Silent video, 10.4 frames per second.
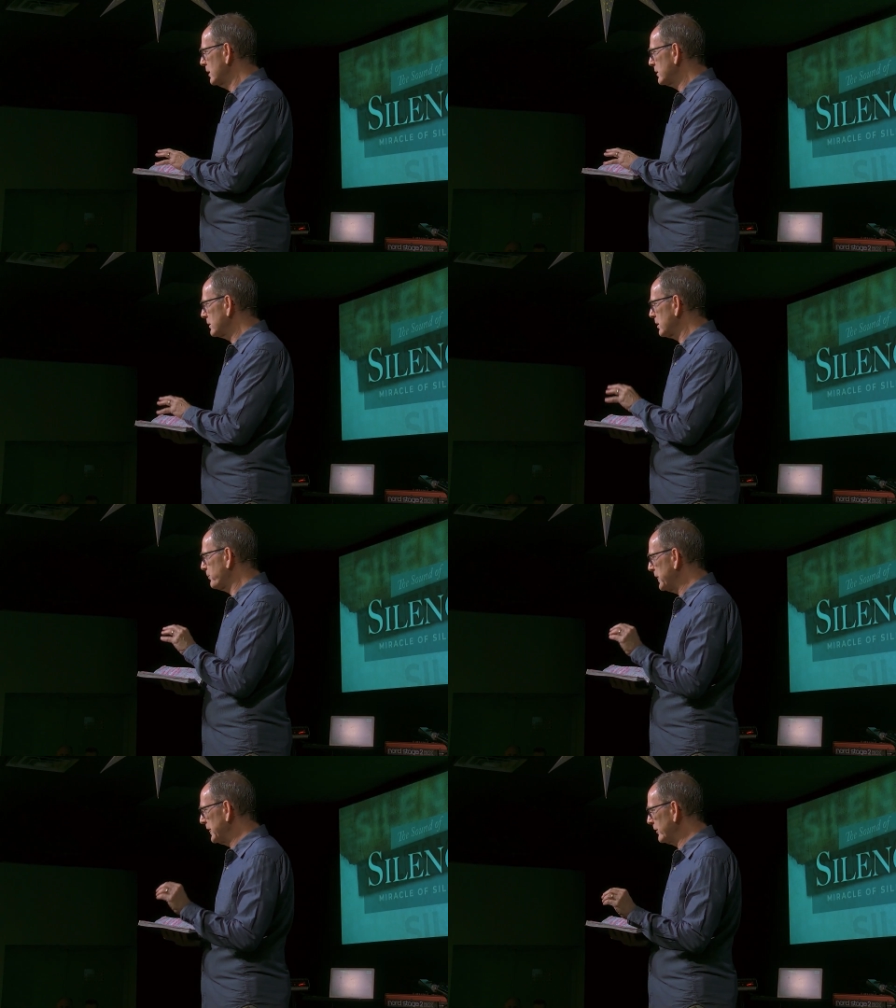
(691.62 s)
that the
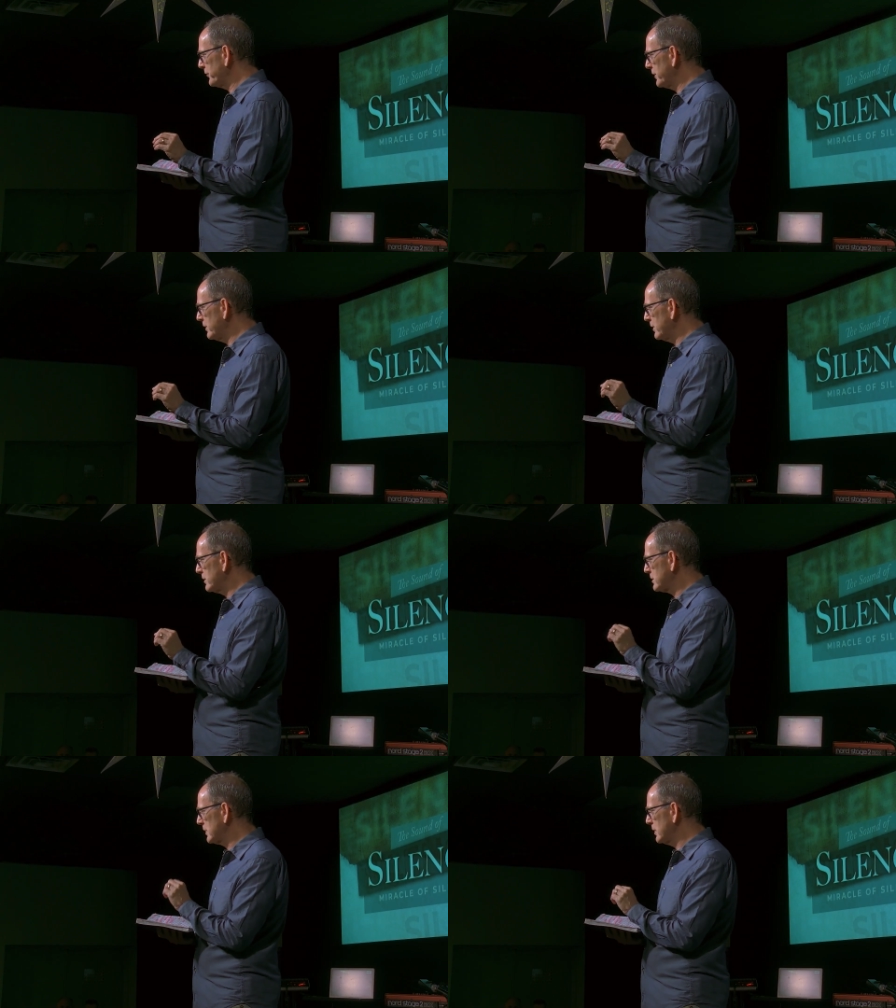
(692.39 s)
penalty
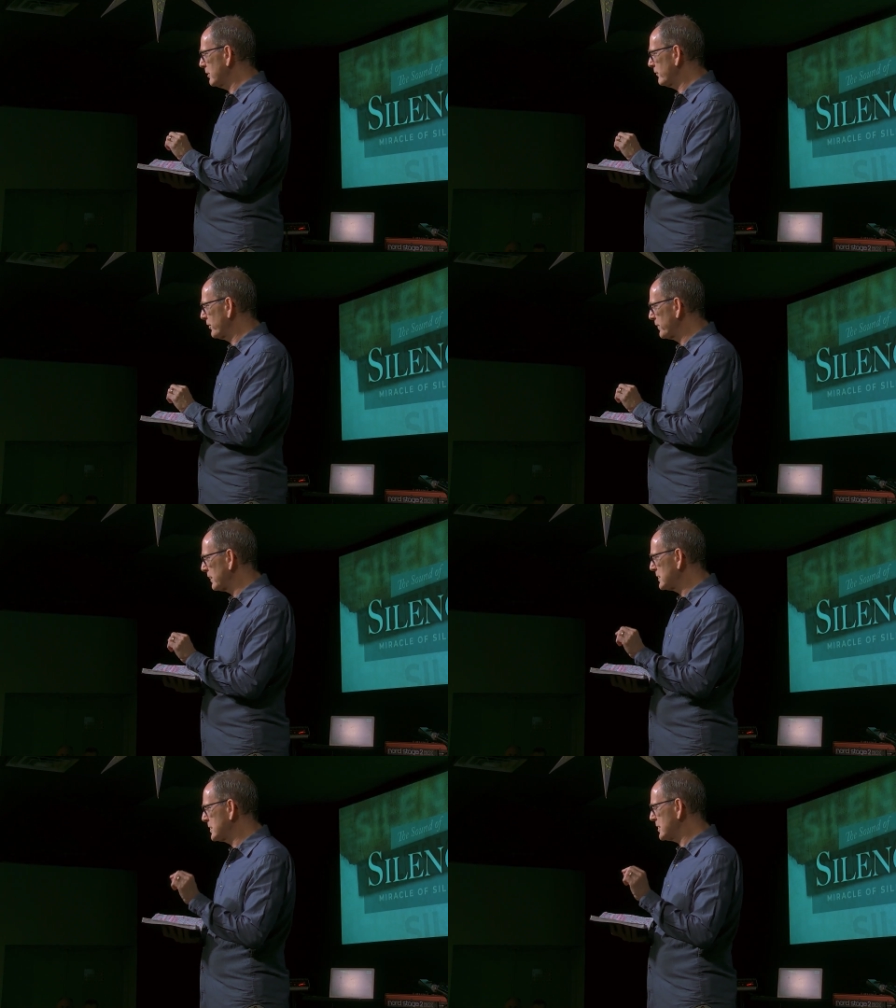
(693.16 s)
is a gift, that
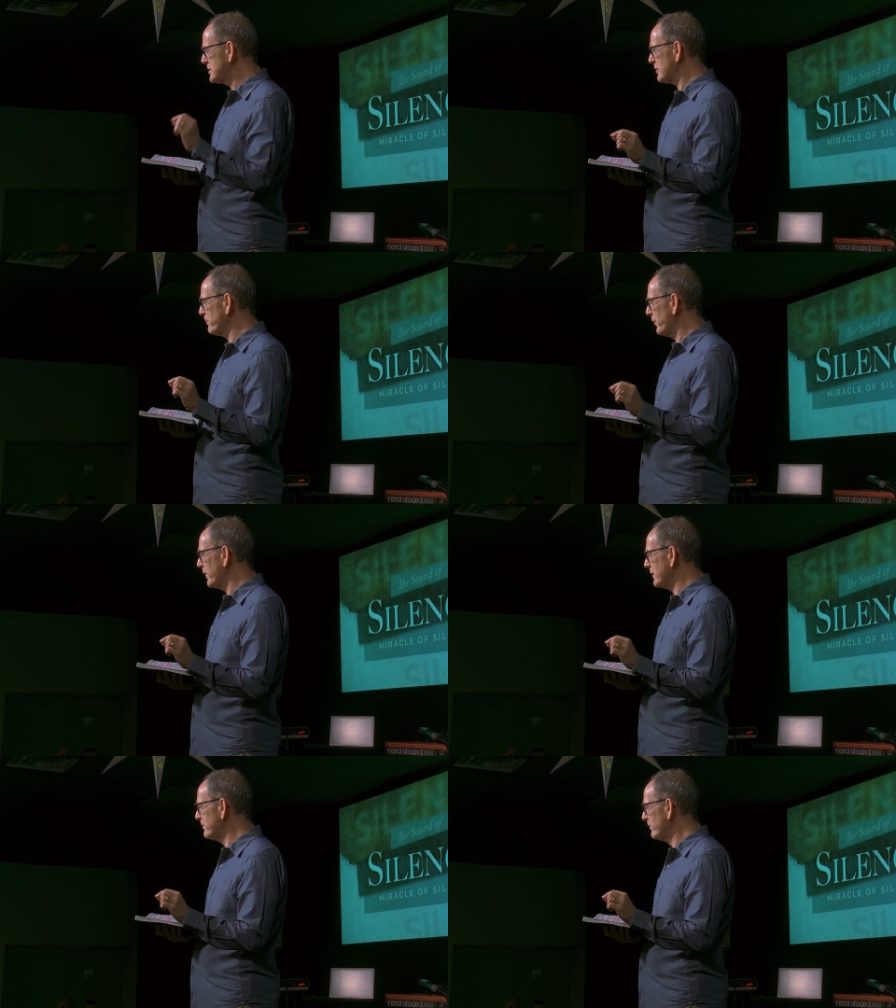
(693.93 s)
the
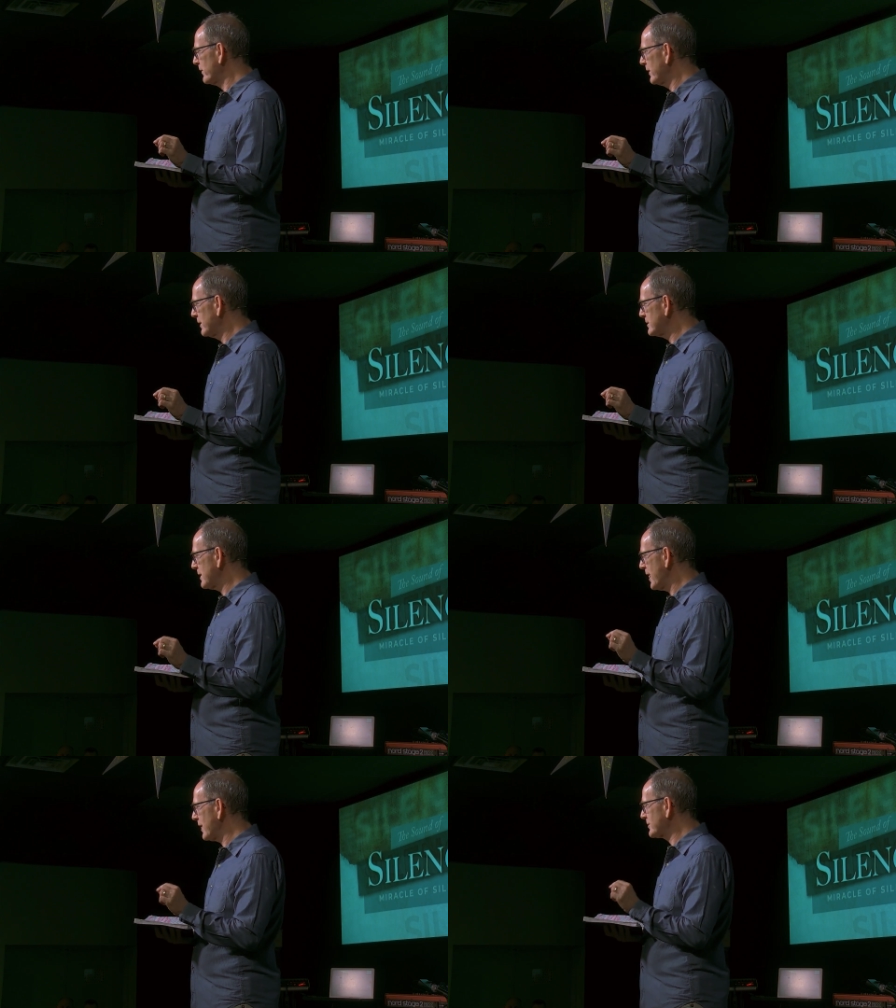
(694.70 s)
discipline is
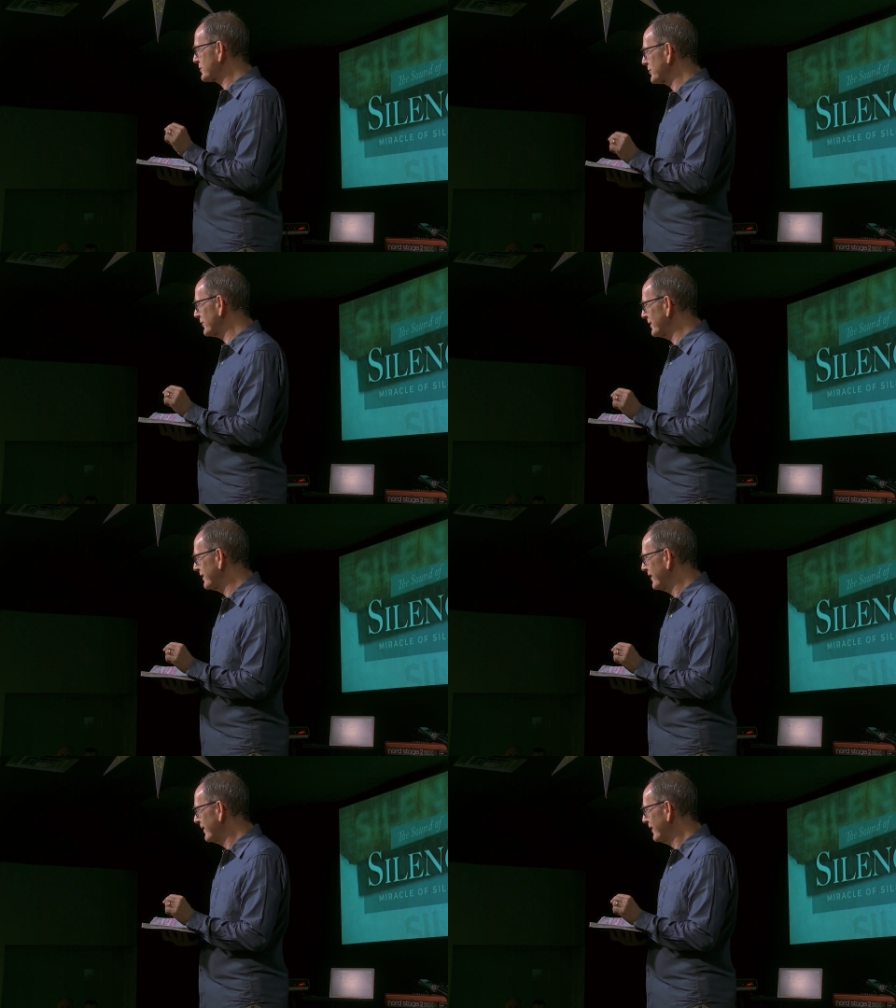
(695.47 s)

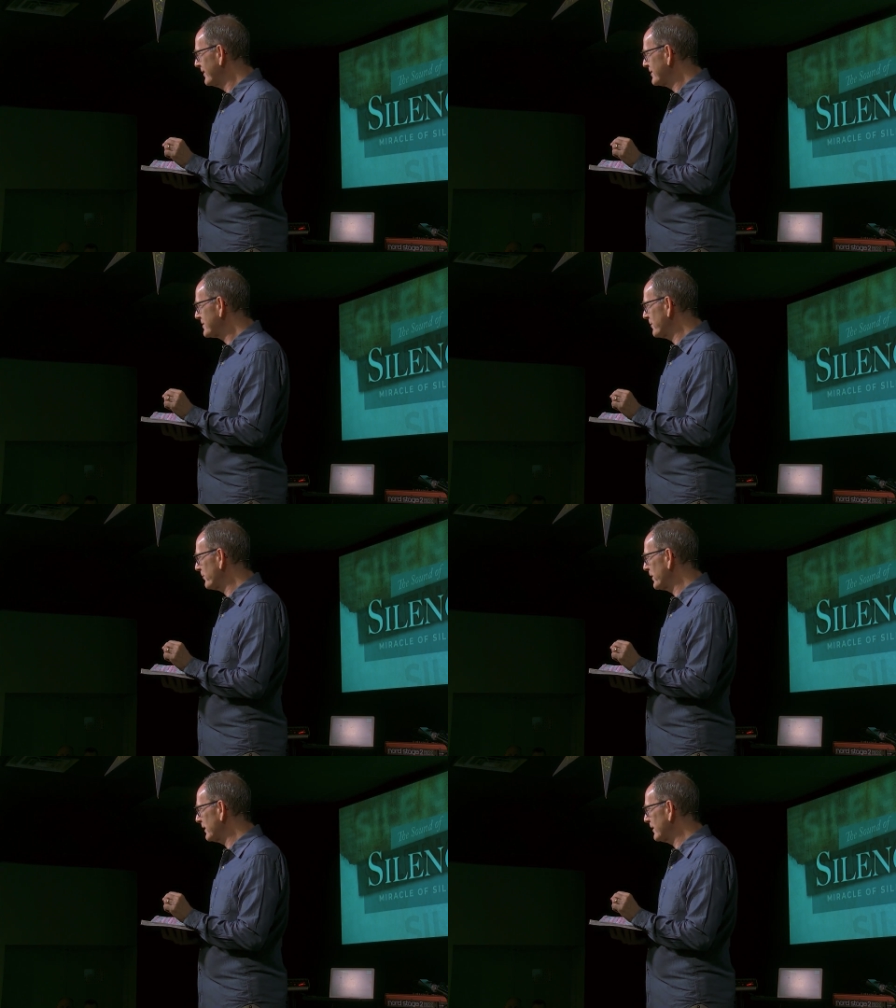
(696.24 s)
actually
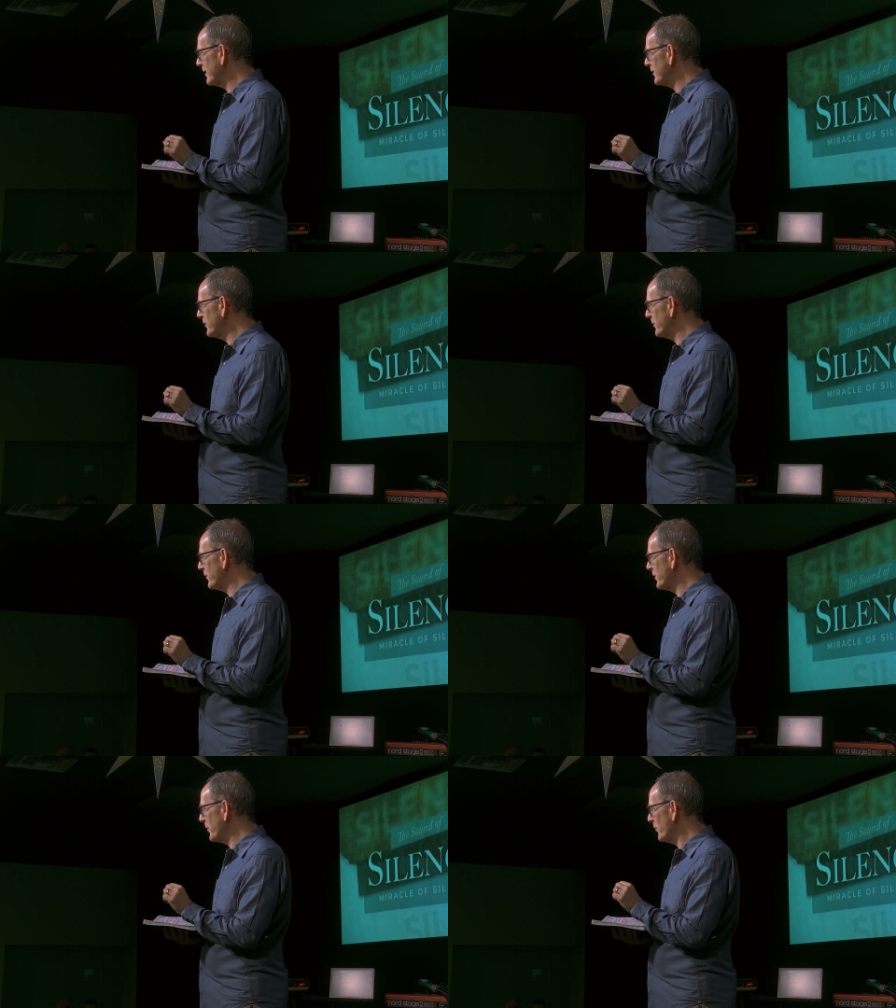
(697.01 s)
something that you
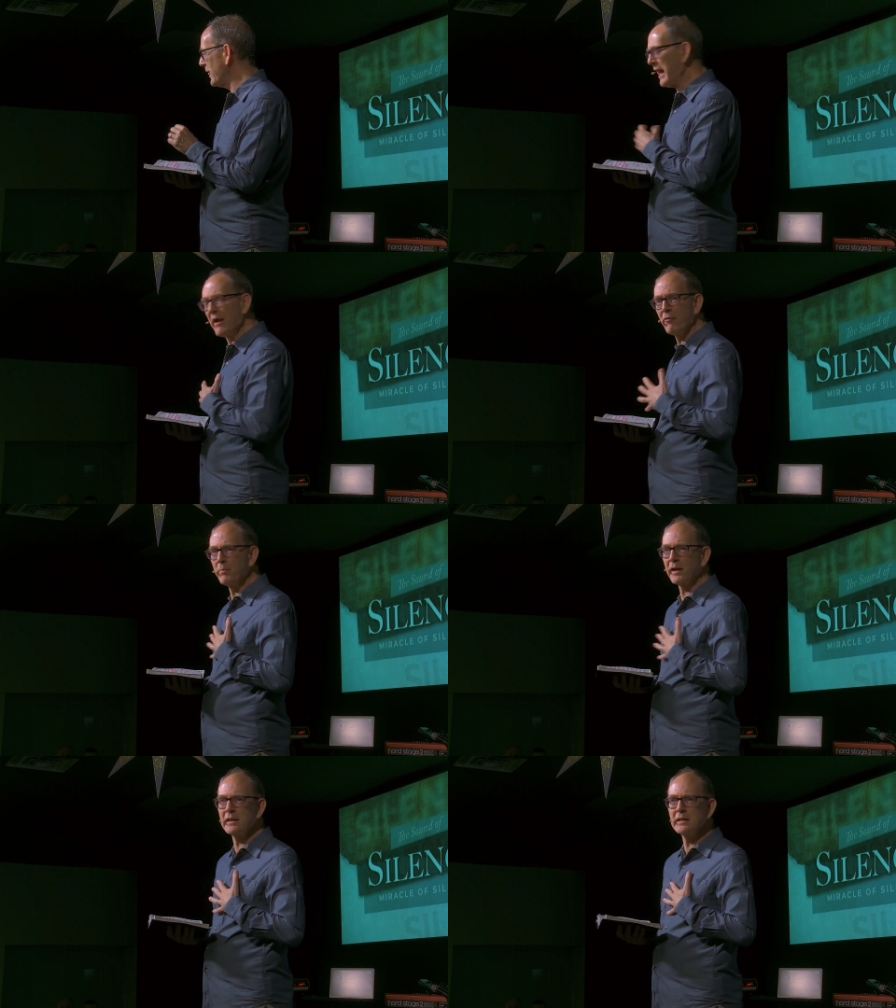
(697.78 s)
that
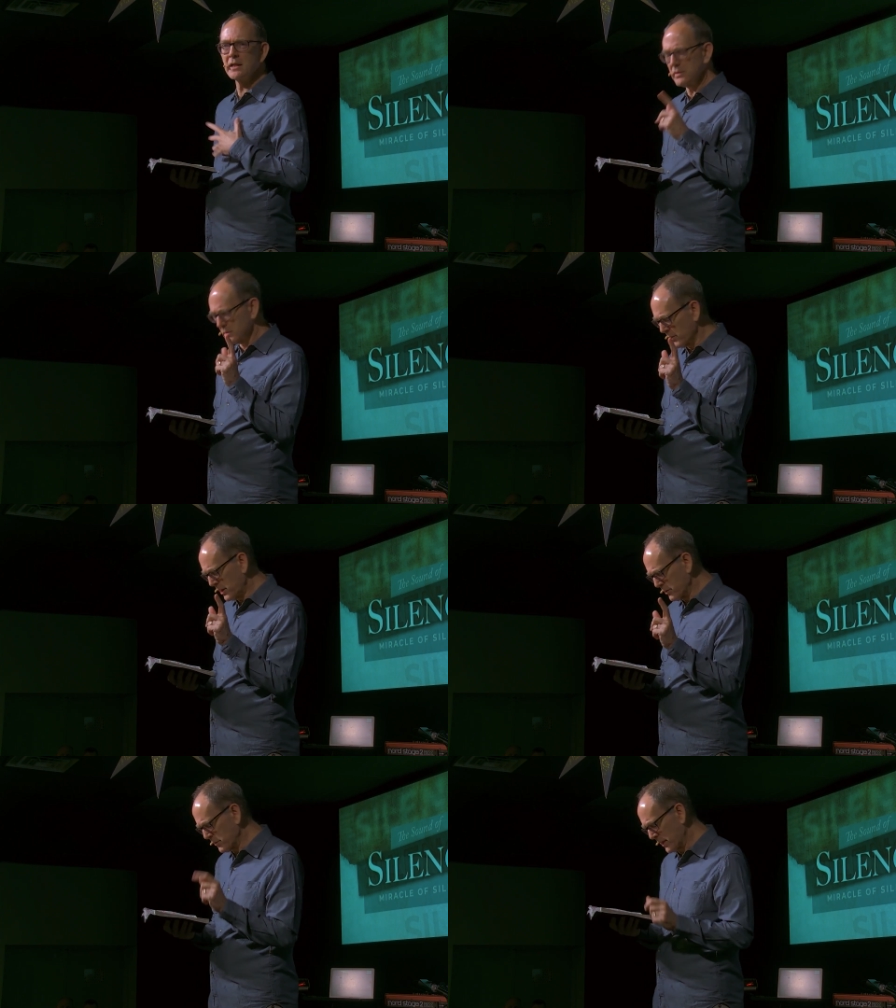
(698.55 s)
everybody needs.
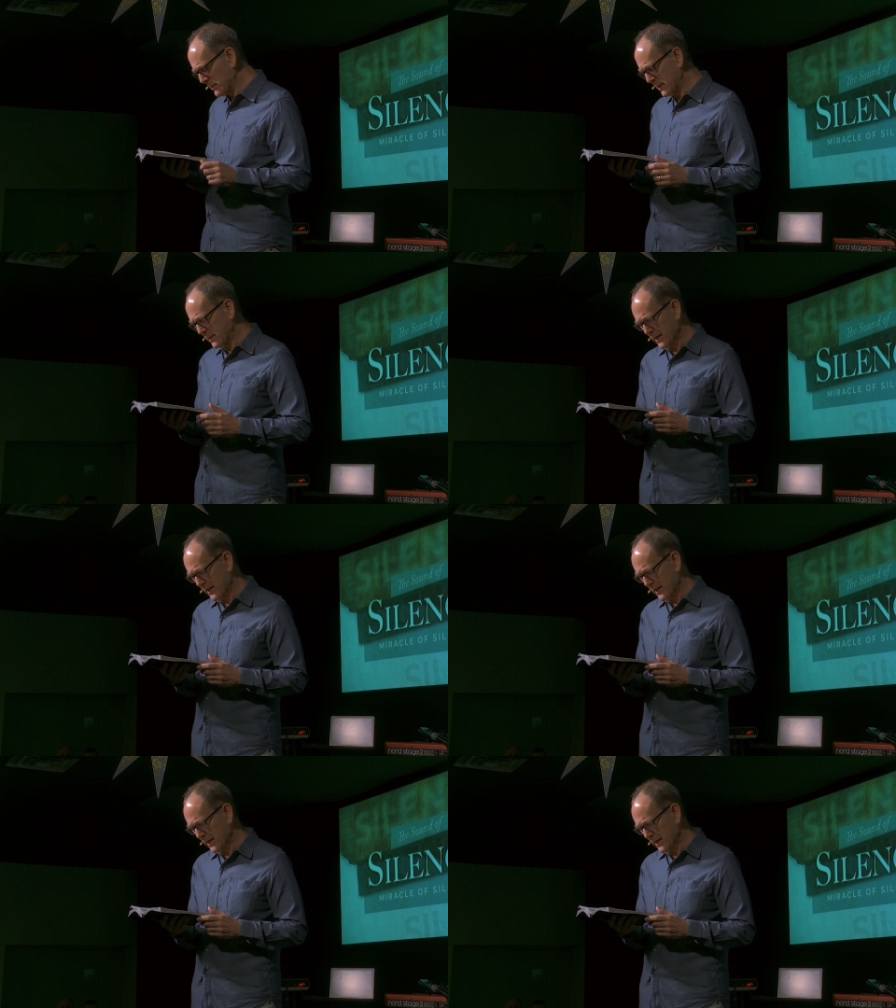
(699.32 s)
Here's why I say